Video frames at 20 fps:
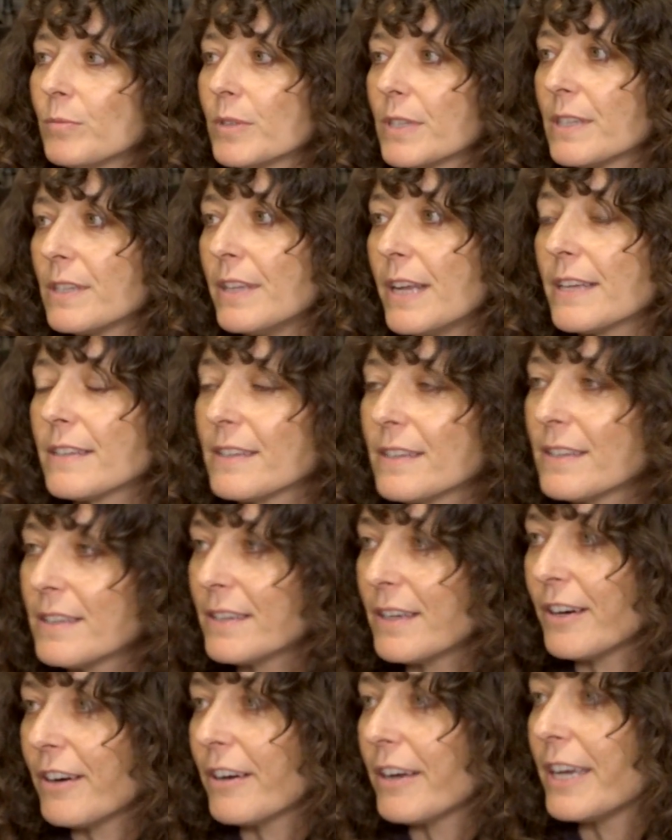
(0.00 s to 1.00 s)
it was
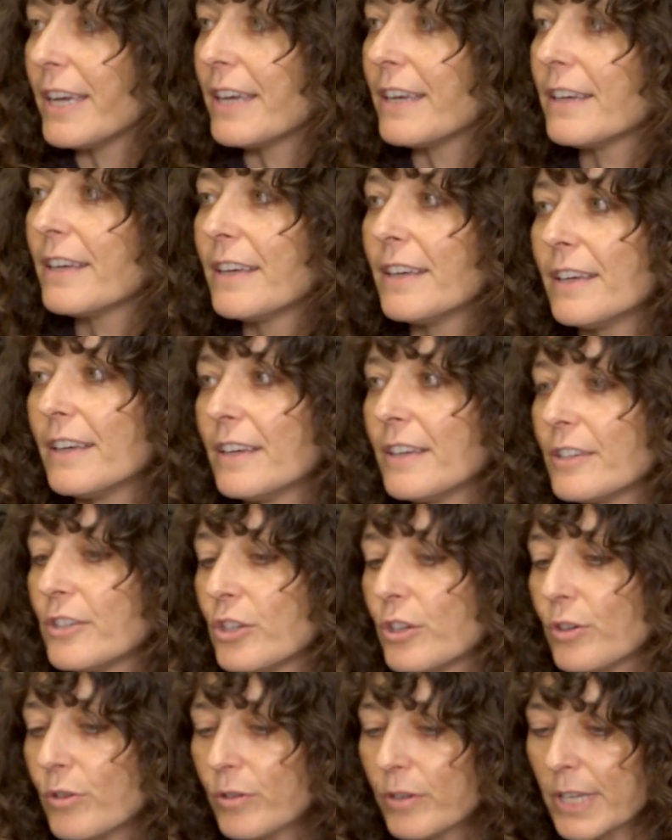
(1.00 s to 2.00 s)
necessary
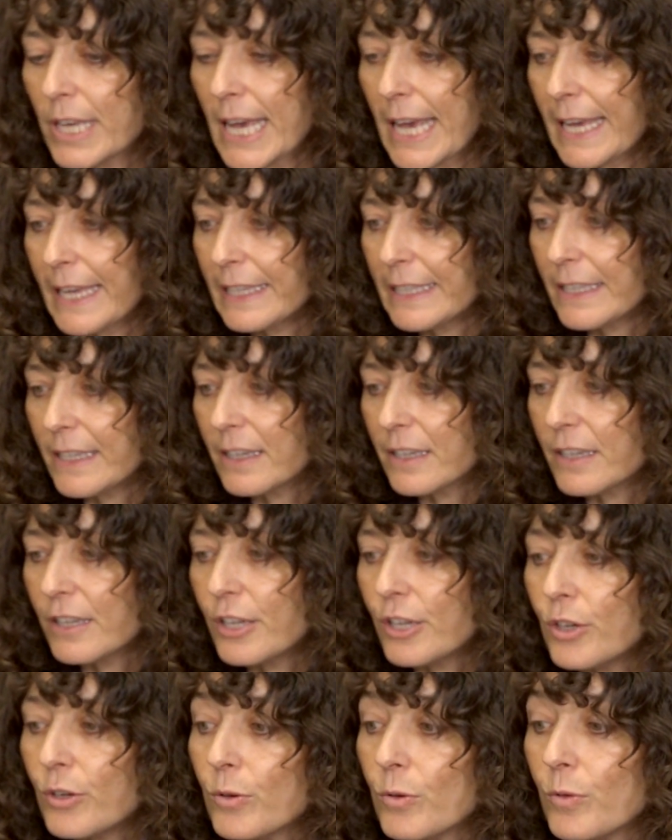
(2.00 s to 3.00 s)
to create a
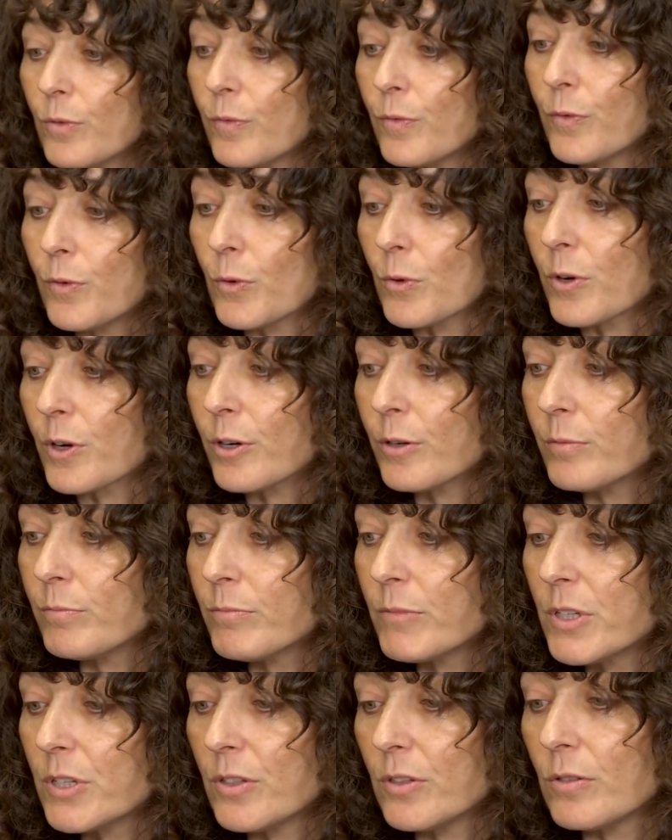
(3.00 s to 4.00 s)
new
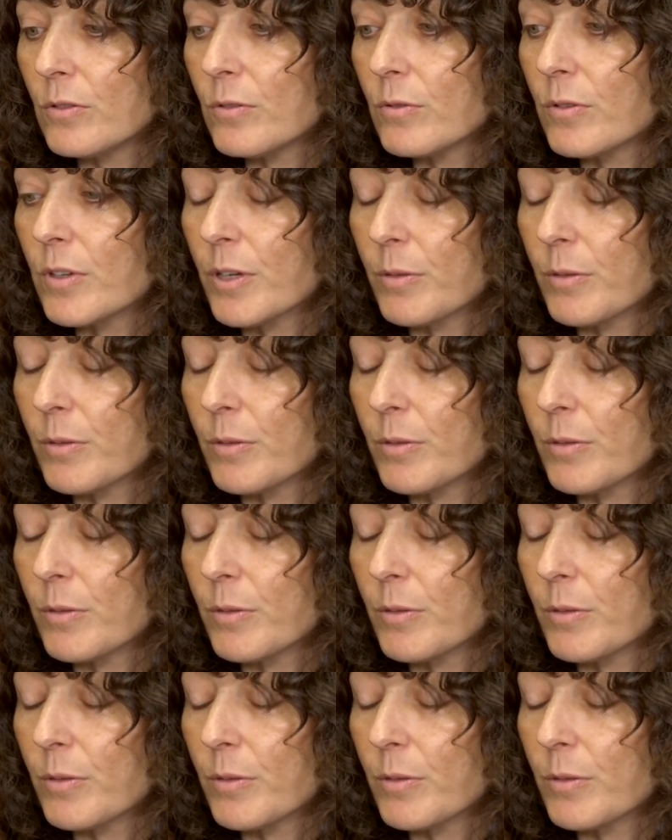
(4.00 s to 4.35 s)
form to